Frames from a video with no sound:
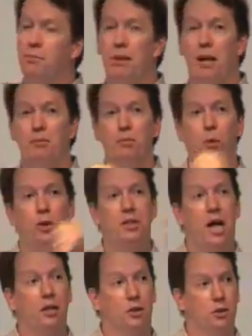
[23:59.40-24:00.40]
it becomes more
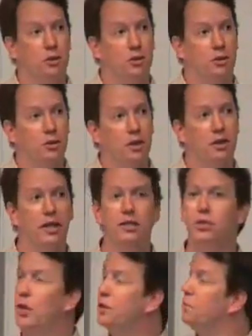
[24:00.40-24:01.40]
dilute,
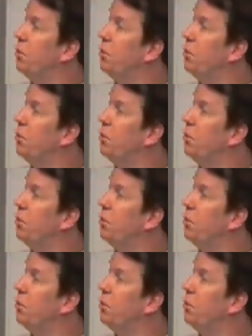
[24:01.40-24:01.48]
things stretch